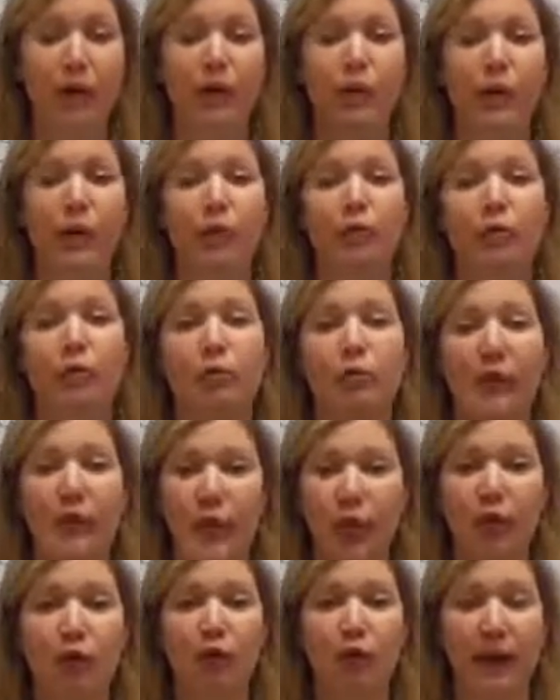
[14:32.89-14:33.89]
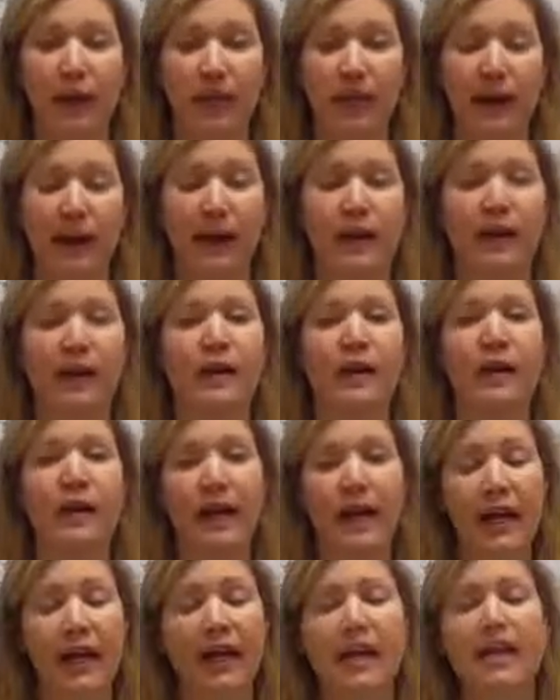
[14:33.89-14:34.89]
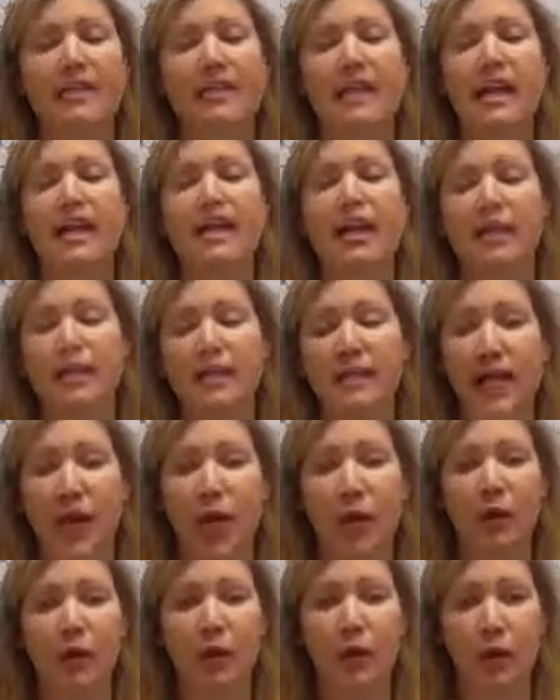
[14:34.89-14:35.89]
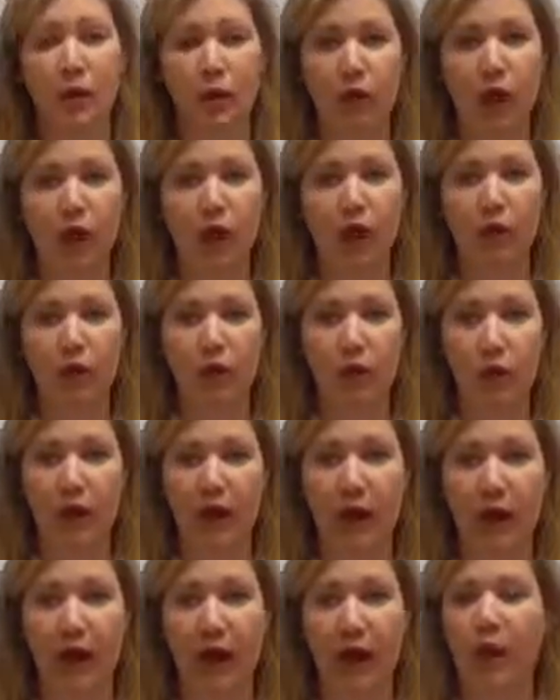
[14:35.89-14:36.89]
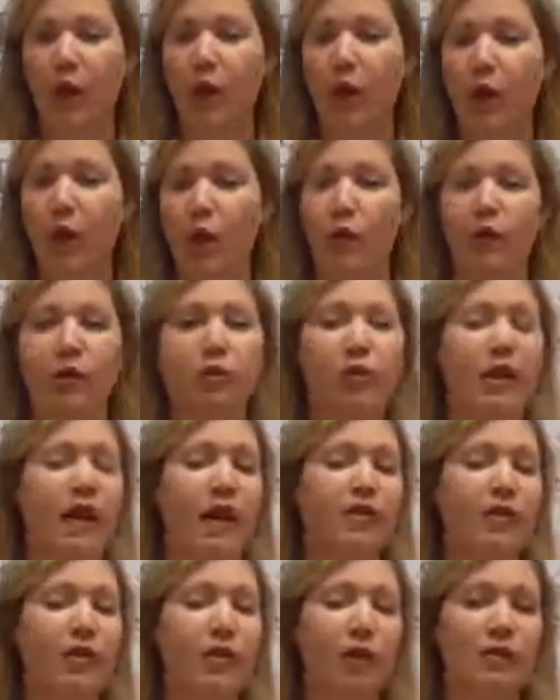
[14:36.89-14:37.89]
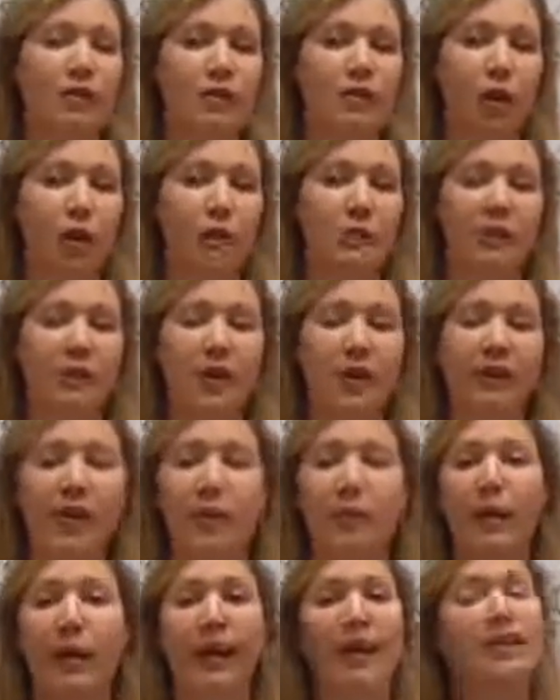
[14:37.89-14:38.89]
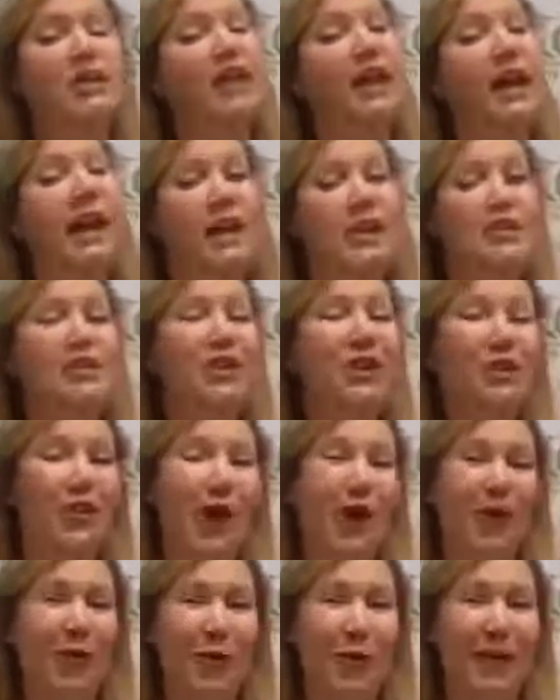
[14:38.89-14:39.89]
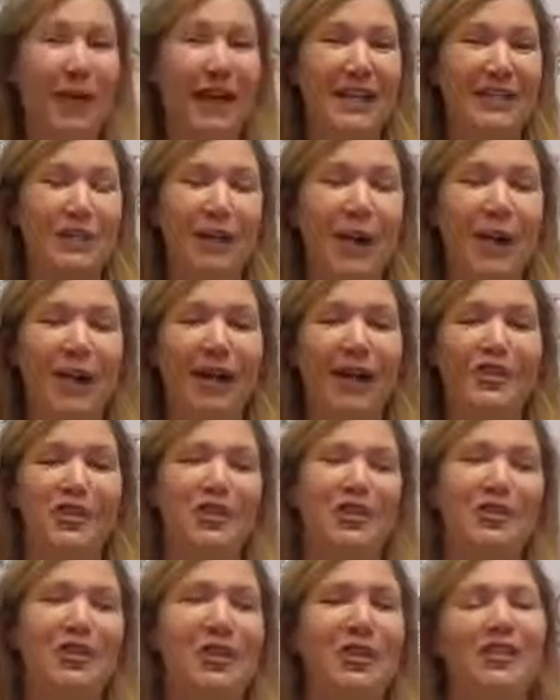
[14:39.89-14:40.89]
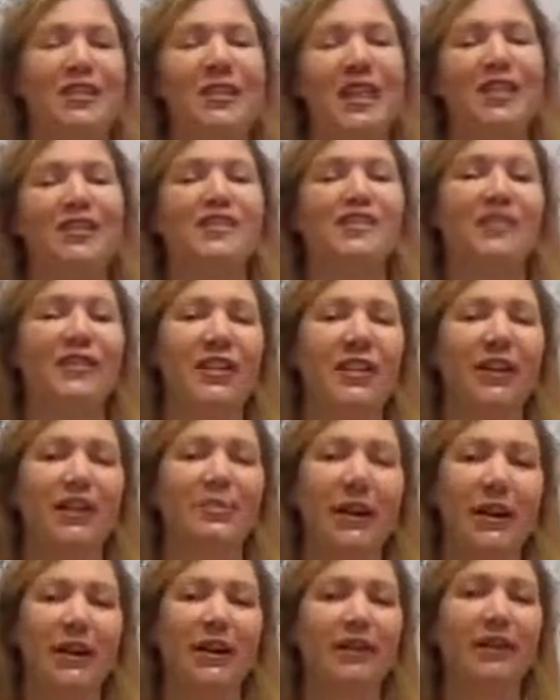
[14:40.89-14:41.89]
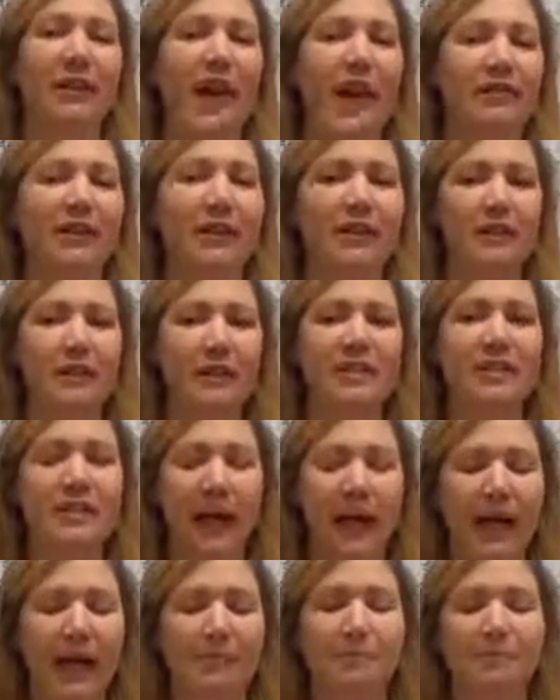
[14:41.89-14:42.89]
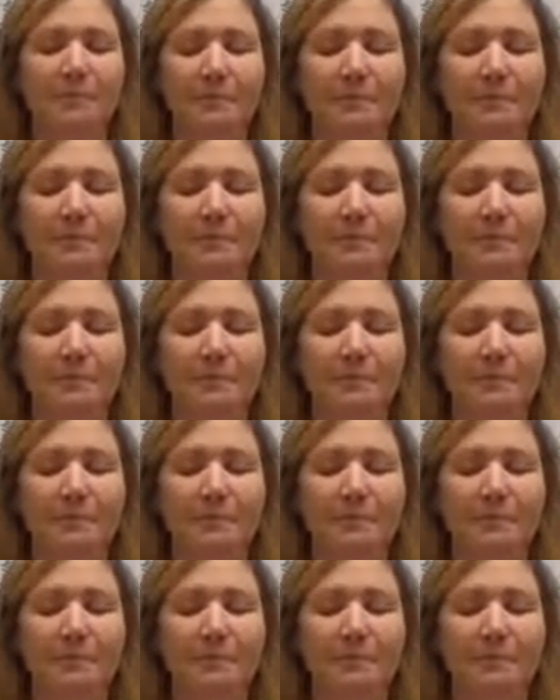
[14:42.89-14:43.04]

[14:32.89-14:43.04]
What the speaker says: And we will meet you right there and continue to help you along the way with whatever those goals are. And they might change along the way as well as you start to get feeling better and having less pain.